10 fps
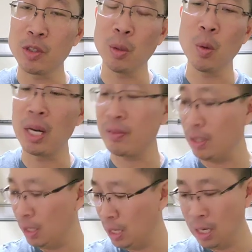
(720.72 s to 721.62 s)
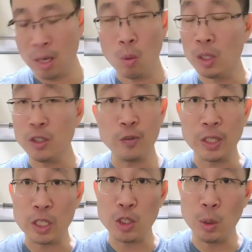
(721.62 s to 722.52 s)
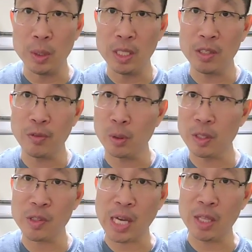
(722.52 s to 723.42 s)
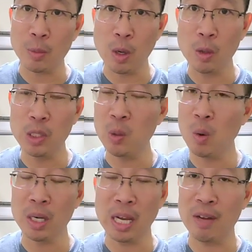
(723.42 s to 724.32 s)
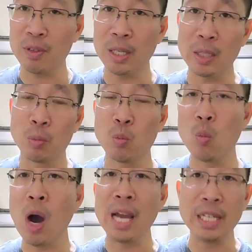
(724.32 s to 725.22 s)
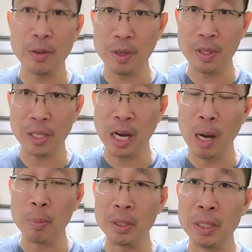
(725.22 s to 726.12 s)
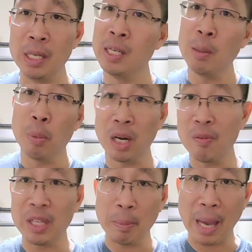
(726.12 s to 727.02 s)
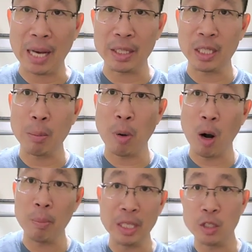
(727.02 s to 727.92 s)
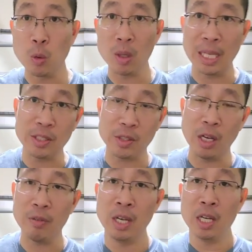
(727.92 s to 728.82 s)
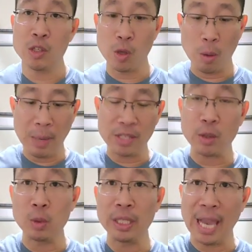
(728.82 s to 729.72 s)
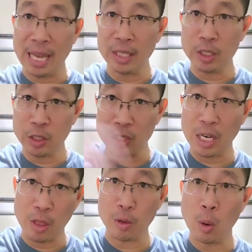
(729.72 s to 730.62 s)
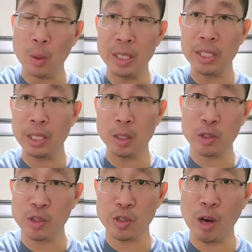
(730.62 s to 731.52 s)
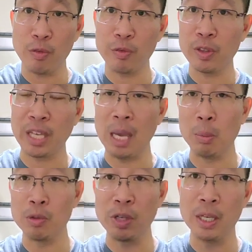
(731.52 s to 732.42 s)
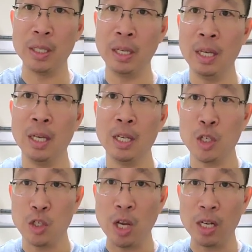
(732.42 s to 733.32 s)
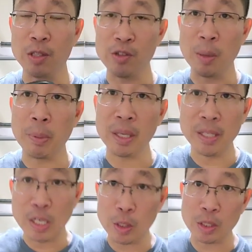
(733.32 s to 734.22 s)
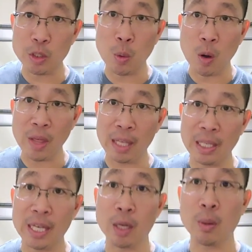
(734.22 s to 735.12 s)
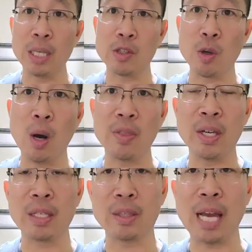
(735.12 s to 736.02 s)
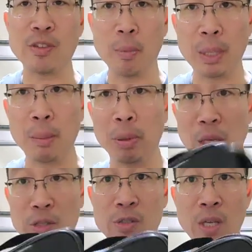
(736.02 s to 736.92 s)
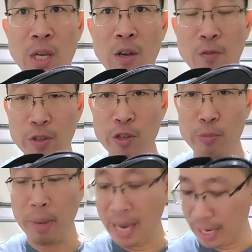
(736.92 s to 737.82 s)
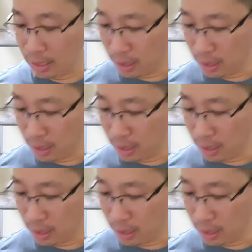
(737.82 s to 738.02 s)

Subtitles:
you don't want to have to, once you finish doing this, if you're on the side of the road, you don't want to have to like wind everything up and put everything back in the compartment and do all that stuff. So it makes it really handy to just kind of throw it in here, stuff the cables in, shut it, zip it, and then you could do all that later, right? So I think that's a big plus for this bag.